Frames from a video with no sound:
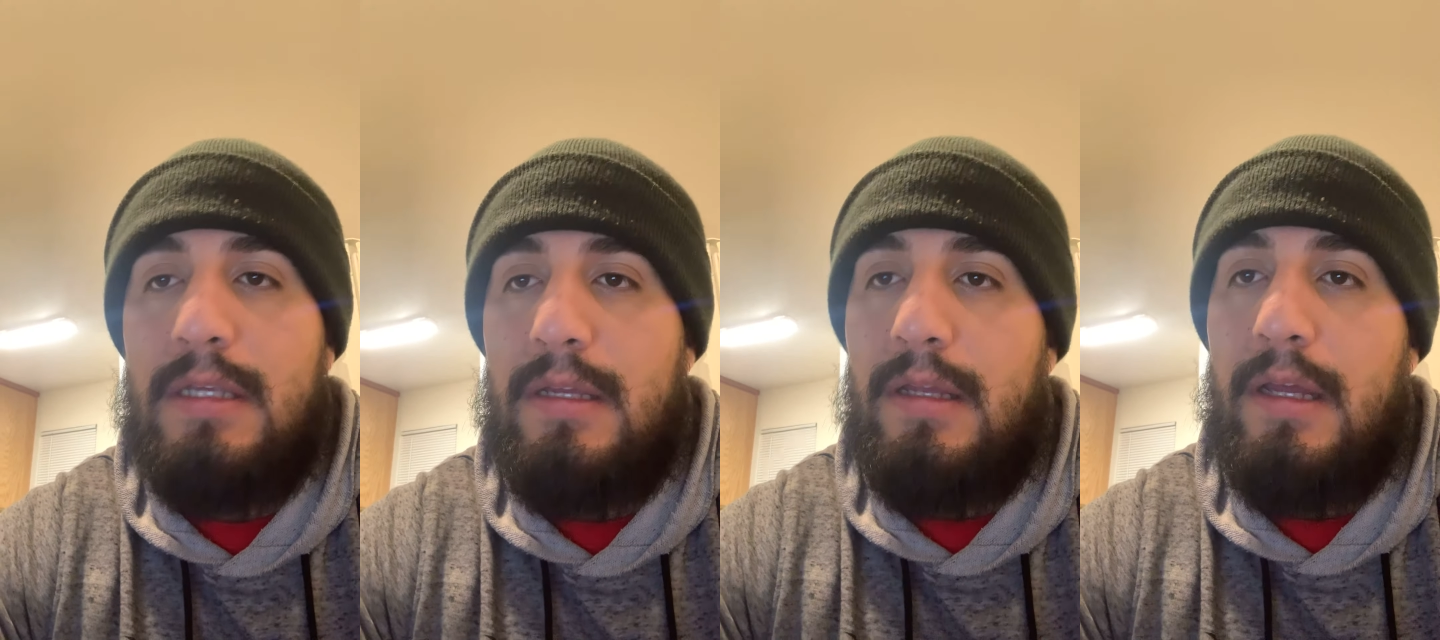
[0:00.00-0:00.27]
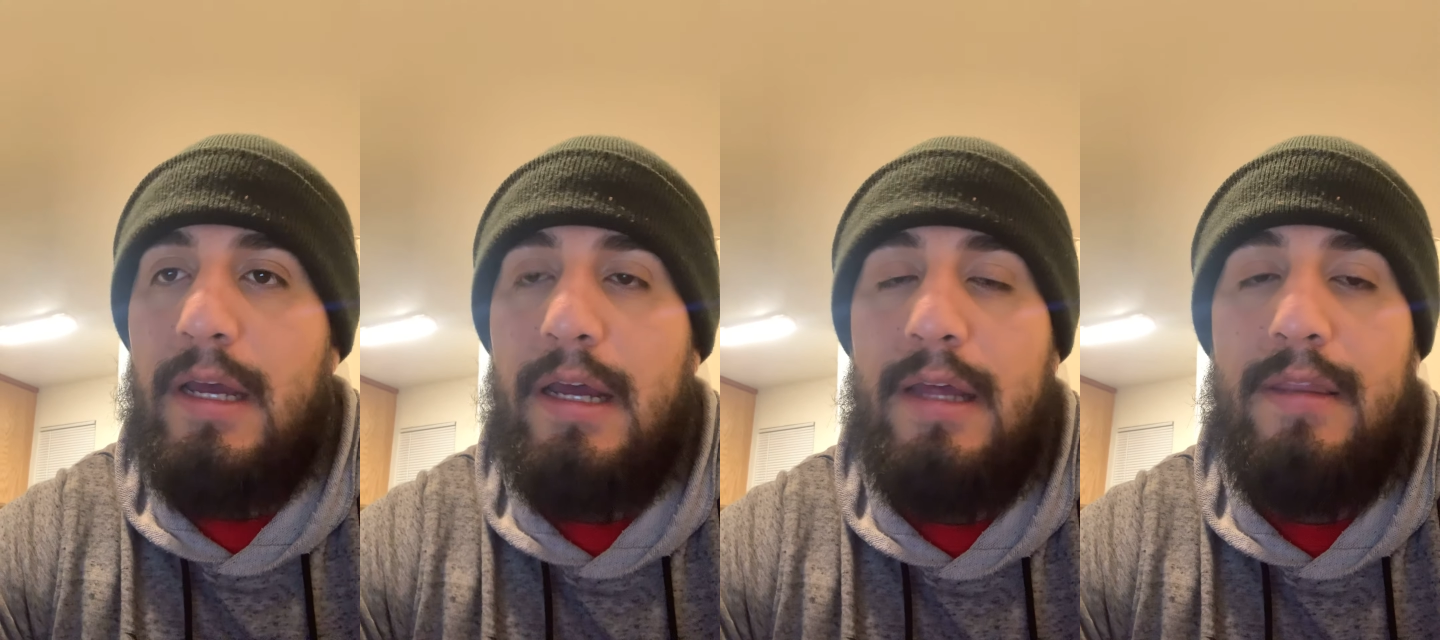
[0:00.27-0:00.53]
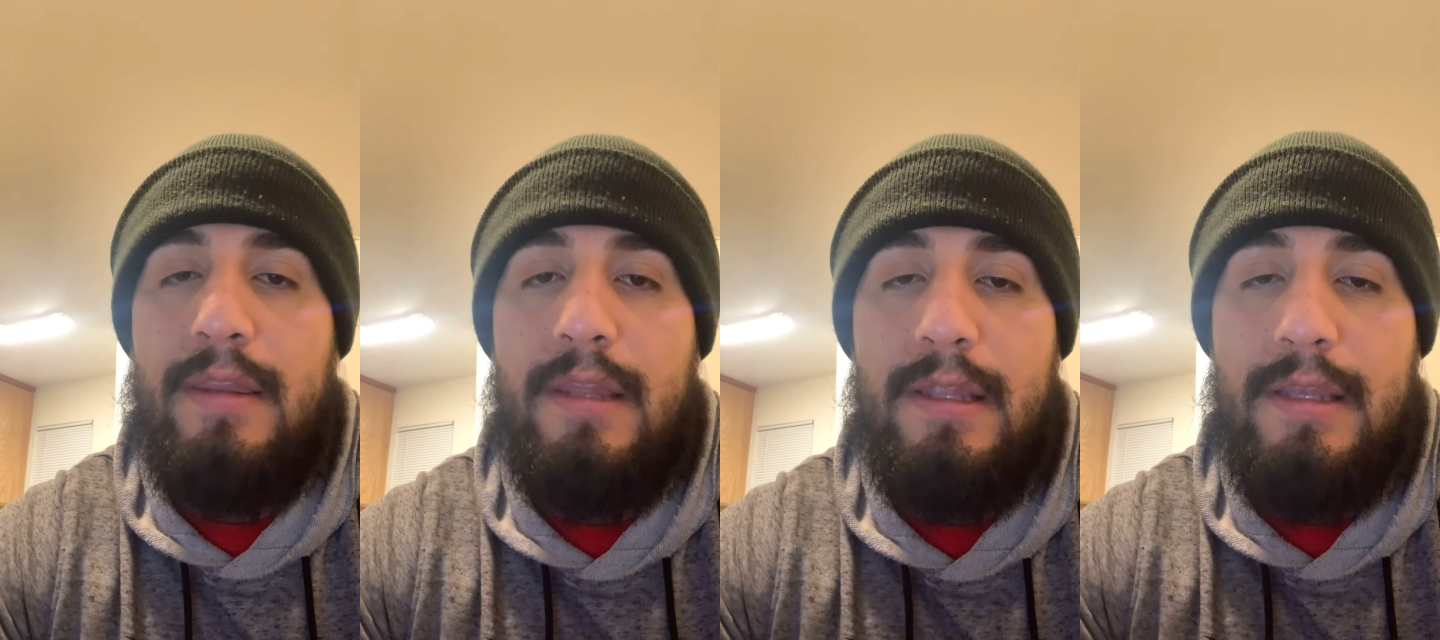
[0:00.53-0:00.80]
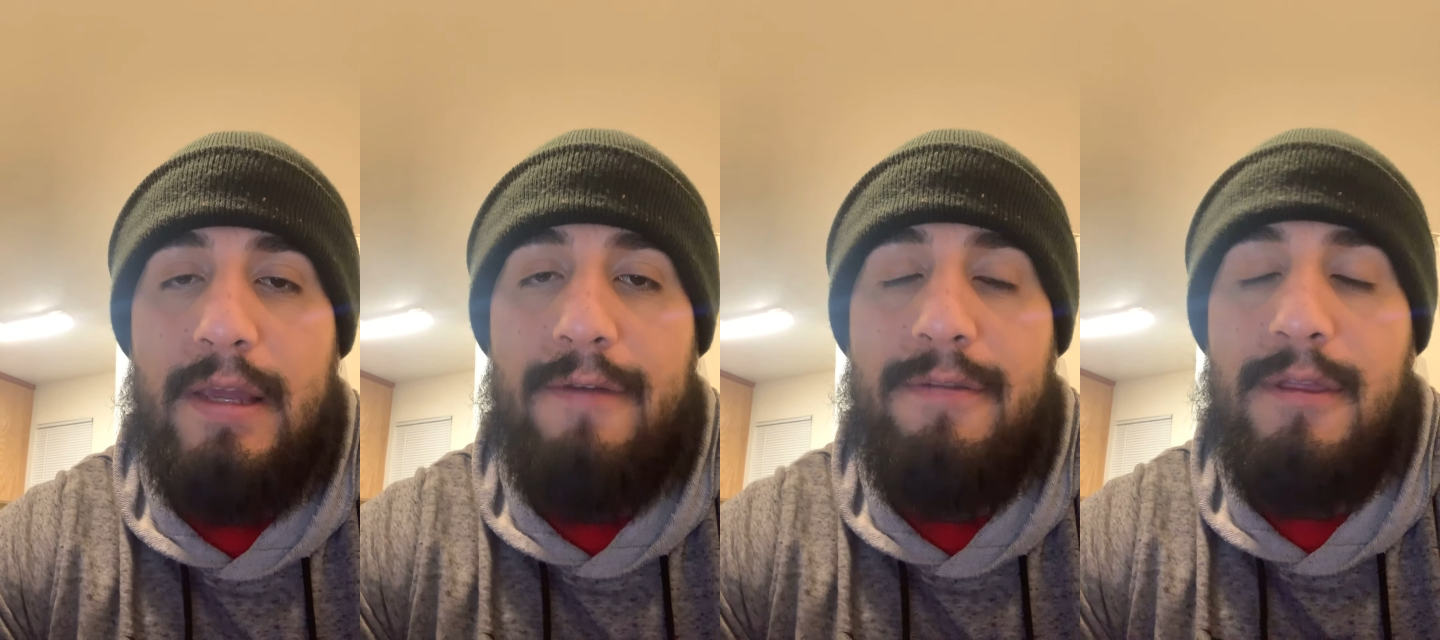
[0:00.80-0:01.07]
the
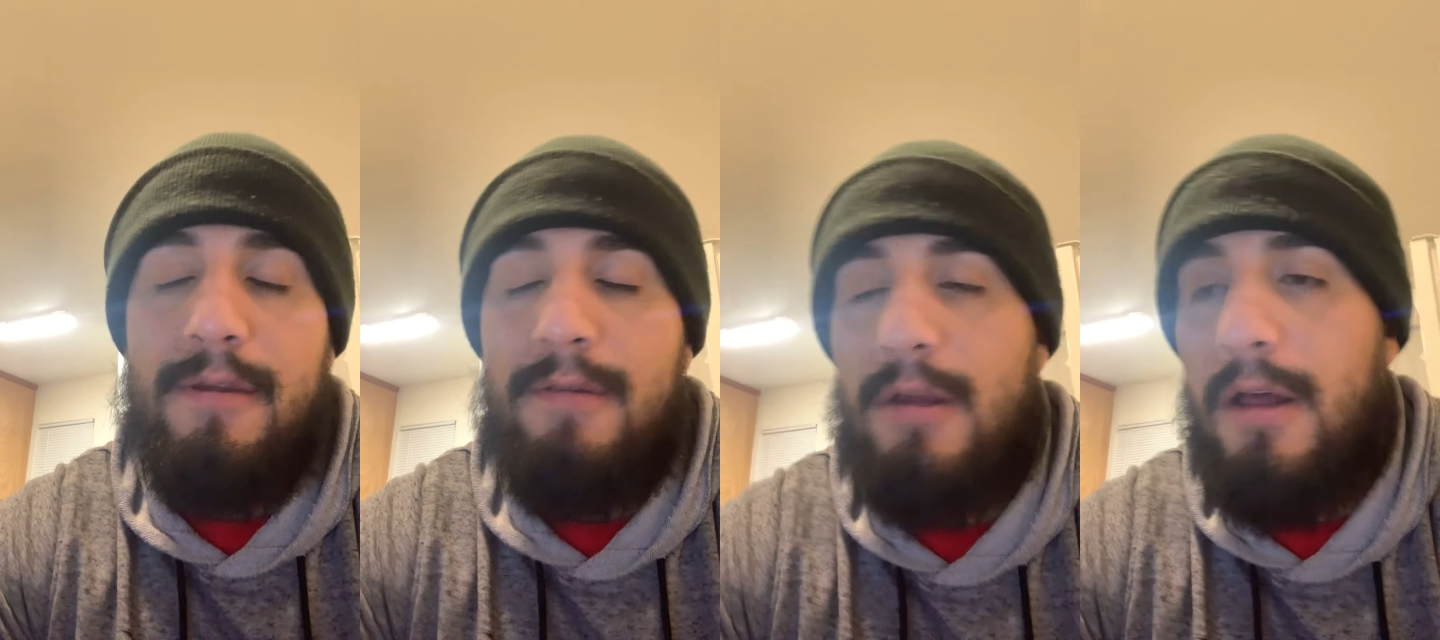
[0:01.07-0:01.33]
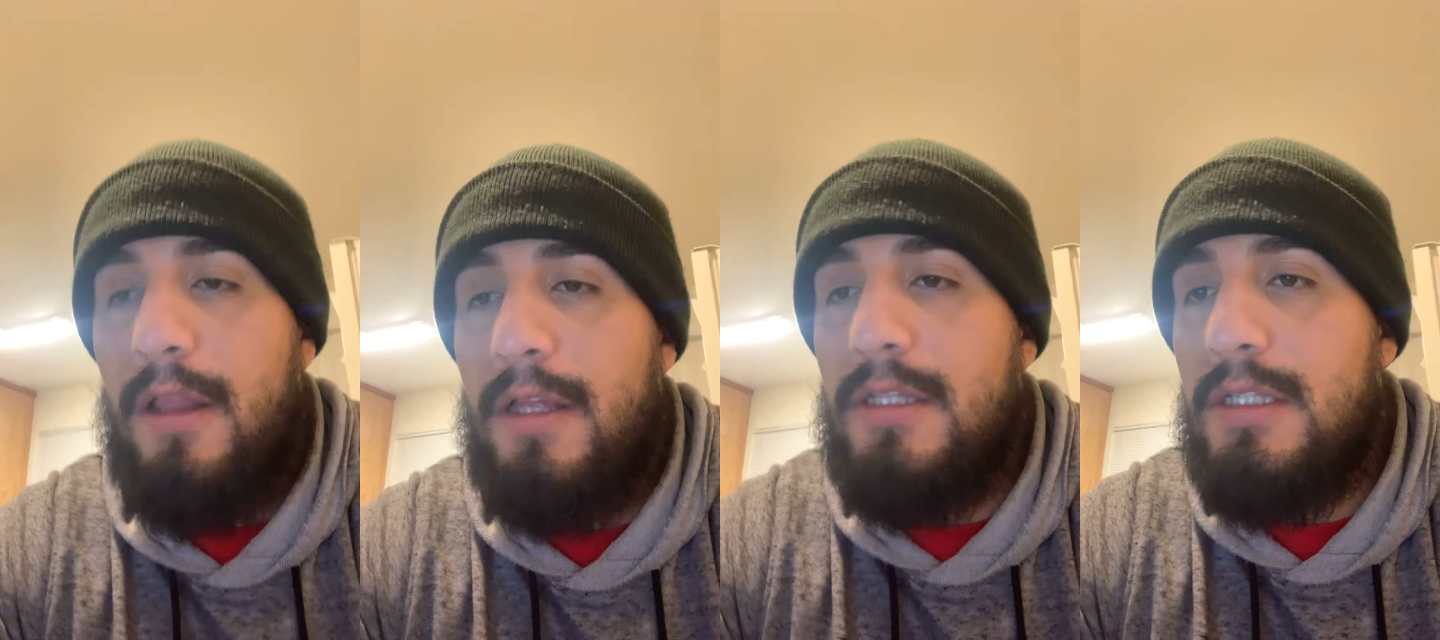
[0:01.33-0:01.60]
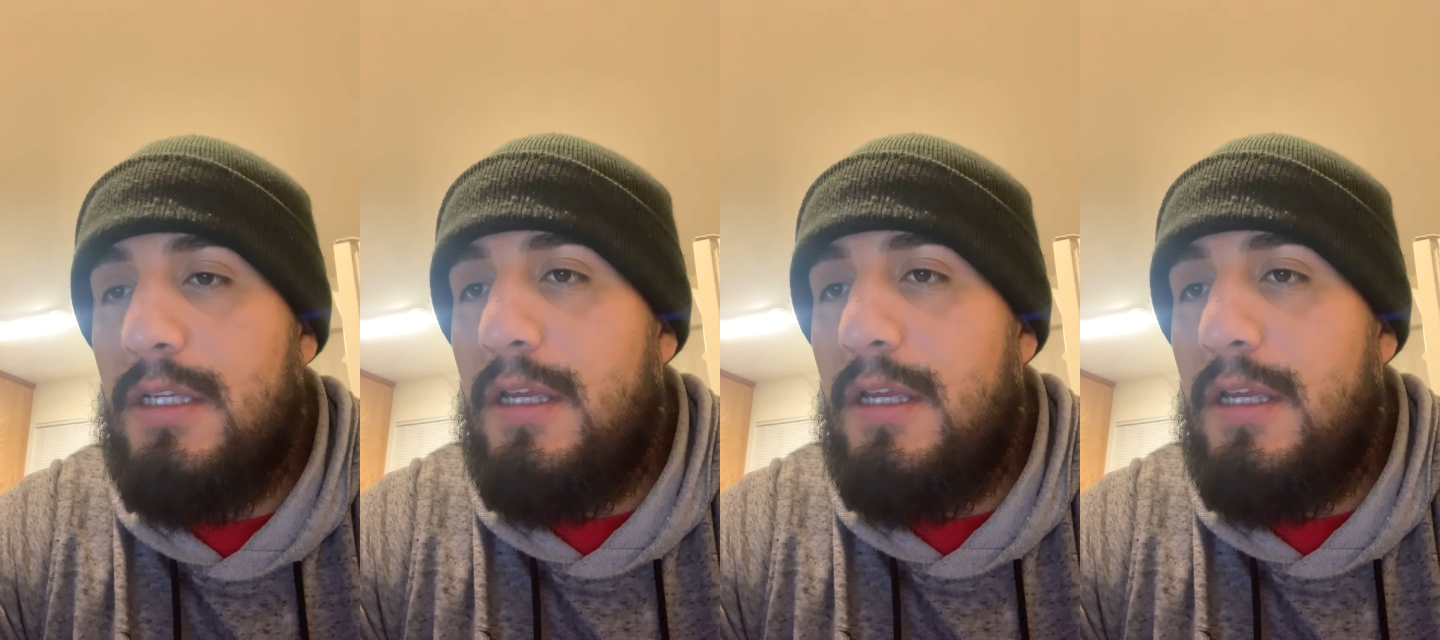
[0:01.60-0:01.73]
depth of knowledge.